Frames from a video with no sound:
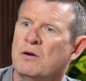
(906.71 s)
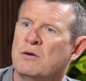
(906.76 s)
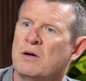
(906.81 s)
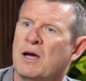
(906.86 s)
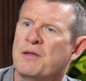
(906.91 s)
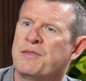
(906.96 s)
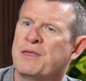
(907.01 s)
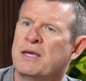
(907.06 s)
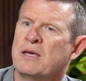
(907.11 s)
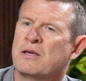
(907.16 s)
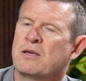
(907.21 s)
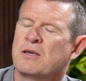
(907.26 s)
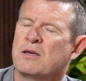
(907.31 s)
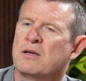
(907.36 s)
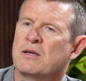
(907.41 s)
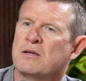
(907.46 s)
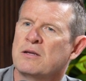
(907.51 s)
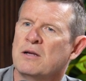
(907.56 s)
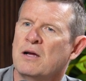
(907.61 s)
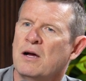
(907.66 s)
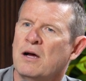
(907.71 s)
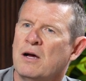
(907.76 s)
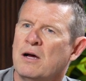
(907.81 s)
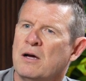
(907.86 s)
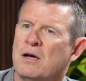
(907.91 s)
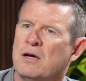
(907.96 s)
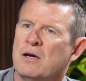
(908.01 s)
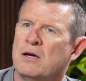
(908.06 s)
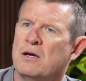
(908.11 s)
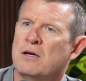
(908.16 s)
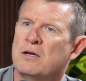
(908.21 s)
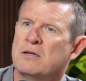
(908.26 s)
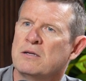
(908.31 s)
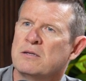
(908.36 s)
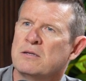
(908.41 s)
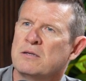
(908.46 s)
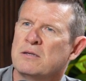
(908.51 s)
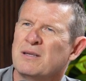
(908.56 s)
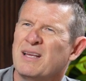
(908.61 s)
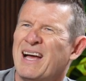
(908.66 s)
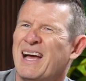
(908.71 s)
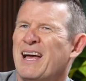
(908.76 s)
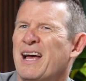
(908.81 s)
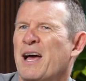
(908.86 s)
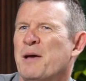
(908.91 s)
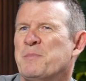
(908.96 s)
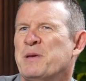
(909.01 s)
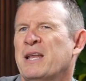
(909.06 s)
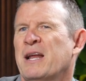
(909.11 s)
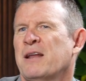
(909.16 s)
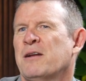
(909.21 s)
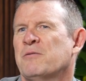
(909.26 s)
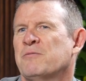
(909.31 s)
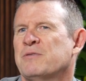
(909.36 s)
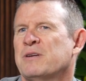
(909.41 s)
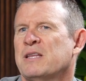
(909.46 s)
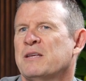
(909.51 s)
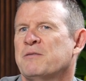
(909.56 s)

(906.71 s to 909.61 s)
think, I mean, I don't really